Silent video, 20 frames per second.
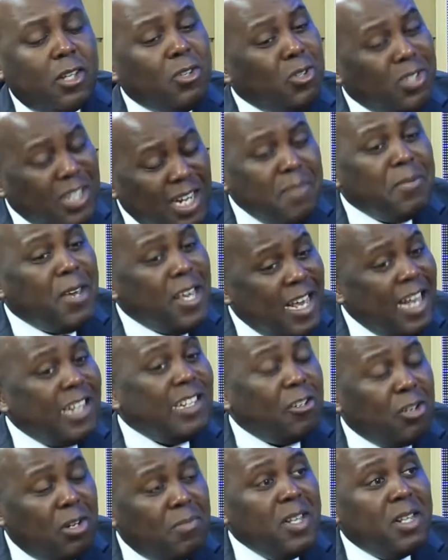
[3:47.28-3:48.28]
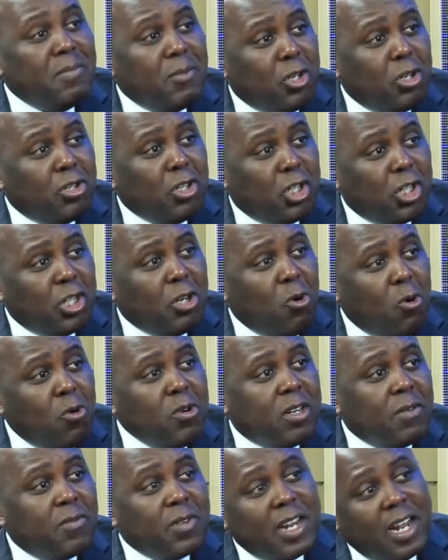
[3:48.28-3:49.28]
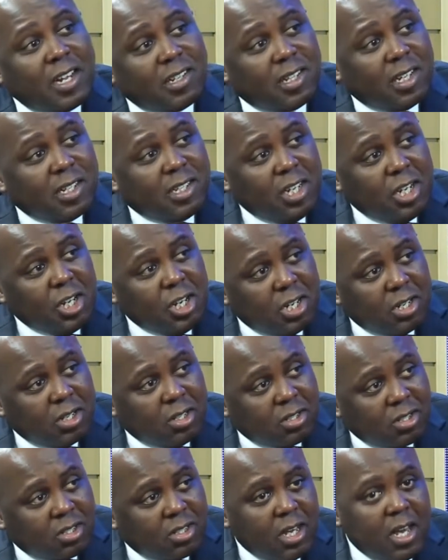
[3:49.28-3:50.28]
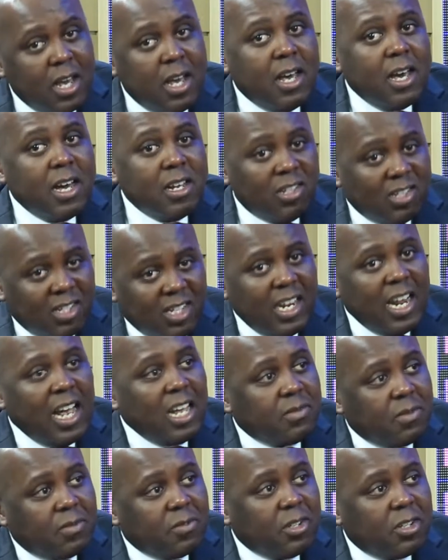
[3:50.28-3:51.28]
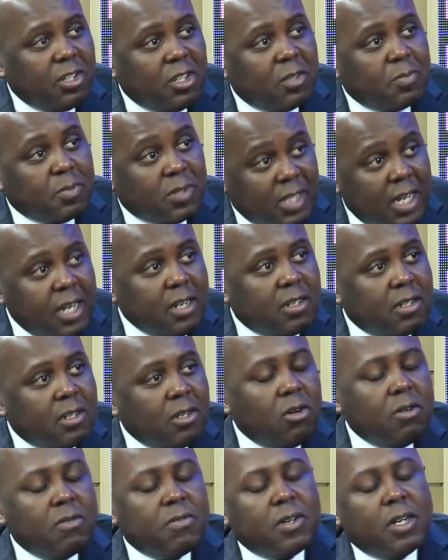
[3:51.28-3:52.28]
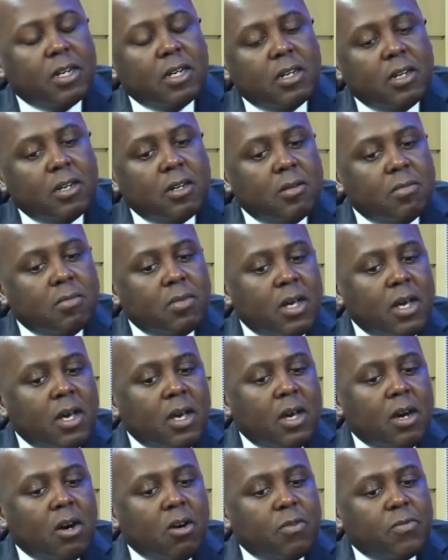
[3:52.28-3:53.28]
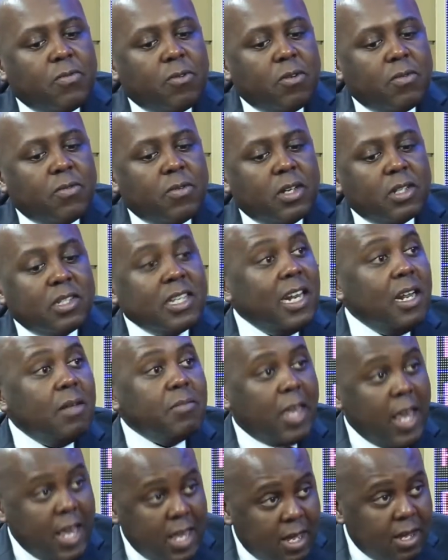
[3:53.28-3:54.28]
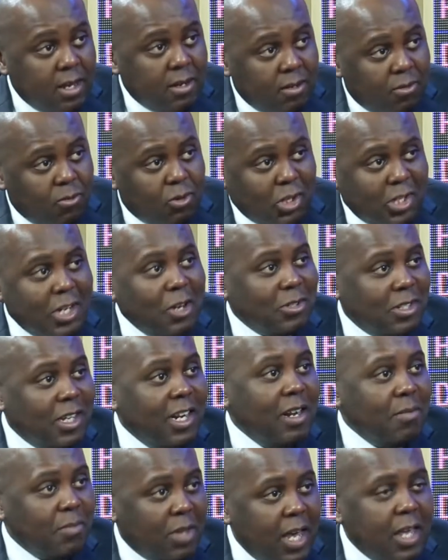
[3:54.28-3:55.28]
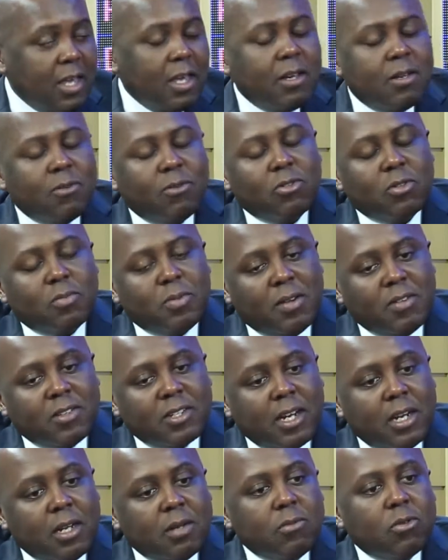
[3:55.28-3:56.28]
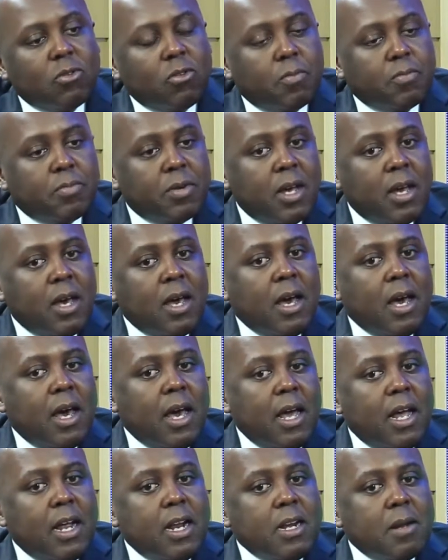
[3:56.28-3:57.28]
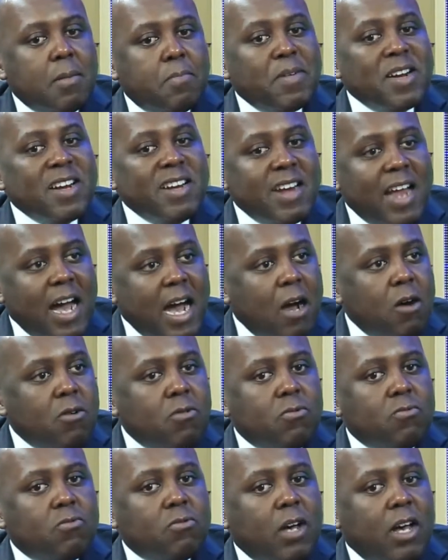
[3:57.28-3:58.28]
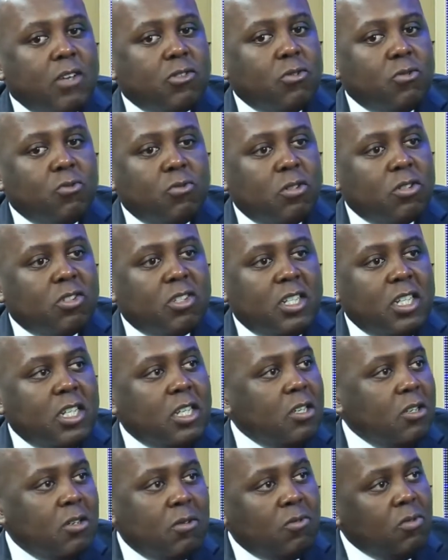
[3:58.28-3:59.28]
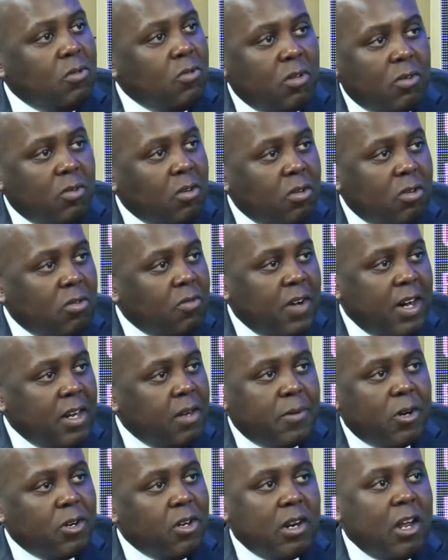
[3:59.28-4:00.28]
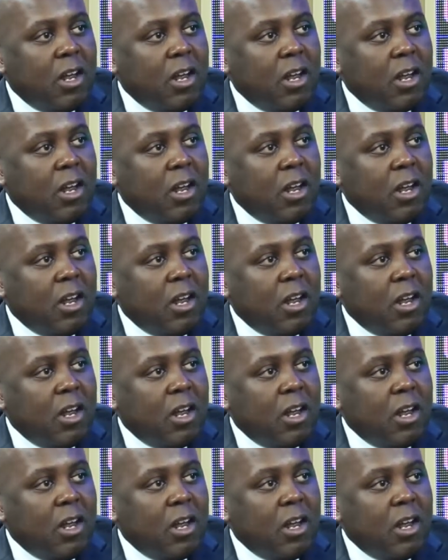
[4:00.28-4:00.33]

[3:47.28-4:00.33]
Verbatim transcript: so Sanlam Kenya has actually been the majority shareholder for the last 13 years mm -hmm. and still has 56% of, yeah. um, of, of uh, Sanlam Kenya, mm -hmm. what is mm-hmm. now Sanlam Kenya, mm -hmm. Sanlam Group. And but now, as you will see, you've heard about